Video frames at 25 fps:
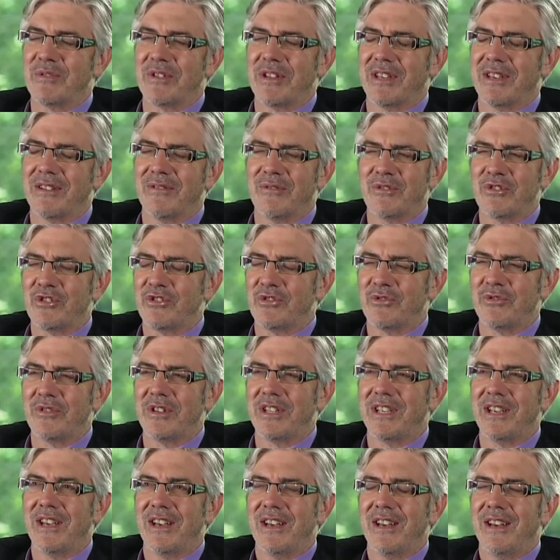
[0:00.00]
we think, well,
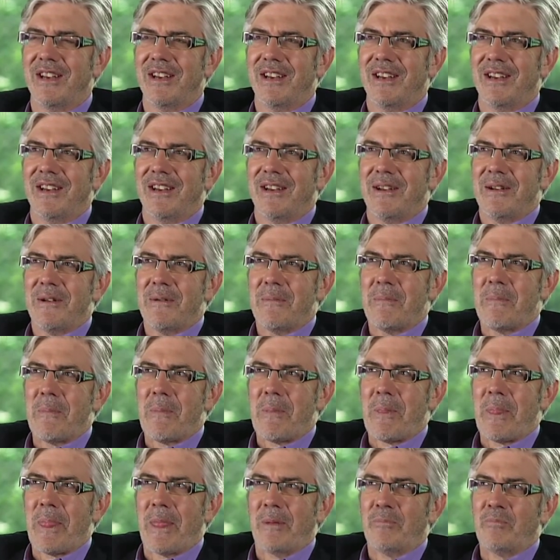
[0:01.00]
surely.
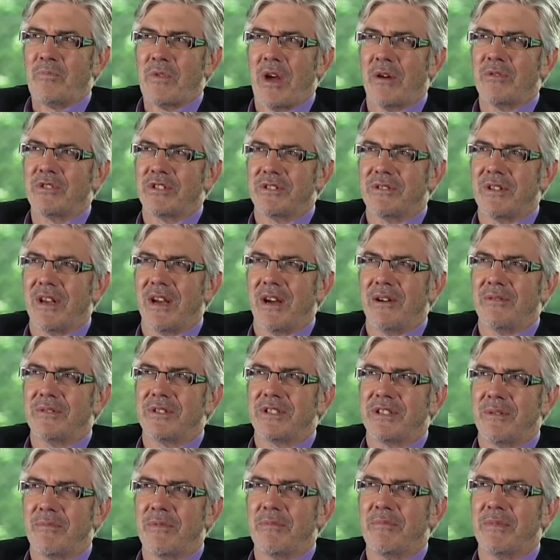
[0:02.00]
I was, I
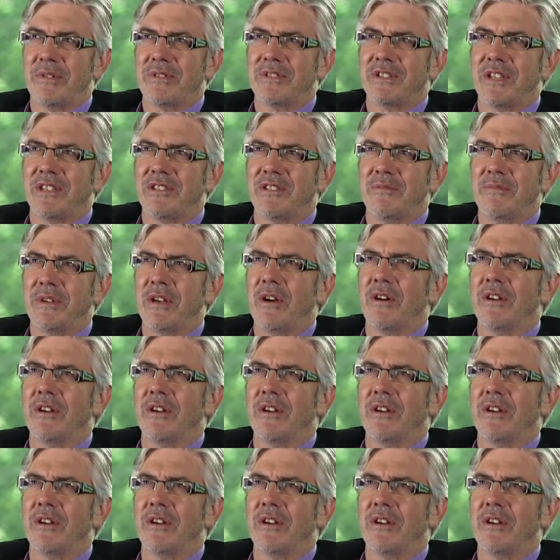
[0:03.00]
was someone that said to me,